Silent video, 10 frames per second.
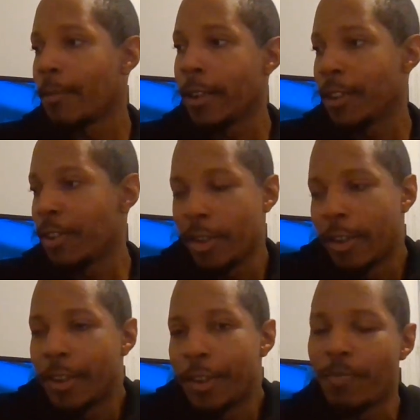I mean, just you
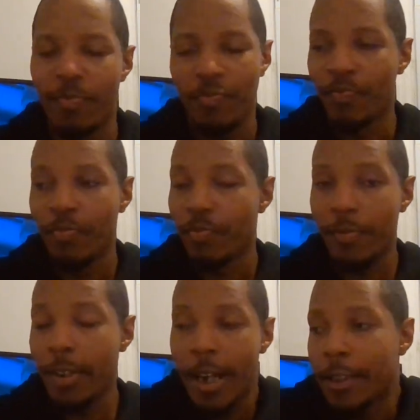know, just
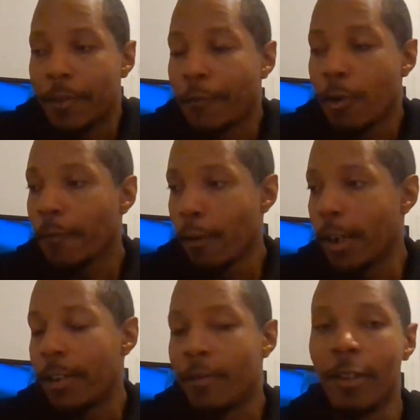ask them for a
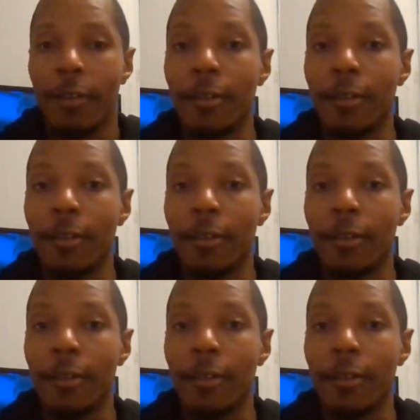friend.